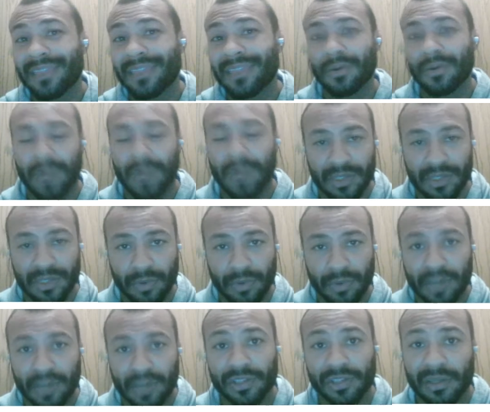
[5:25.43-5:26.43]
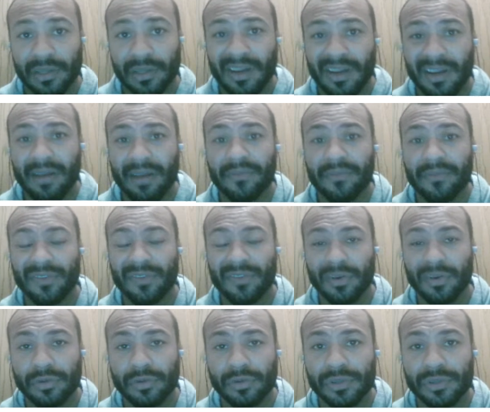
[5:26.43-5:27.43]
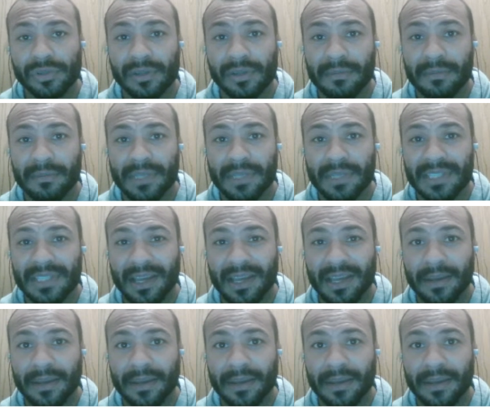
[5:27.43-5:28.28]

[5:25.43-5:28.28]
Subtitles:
the resurrection of Yahushua Messiah.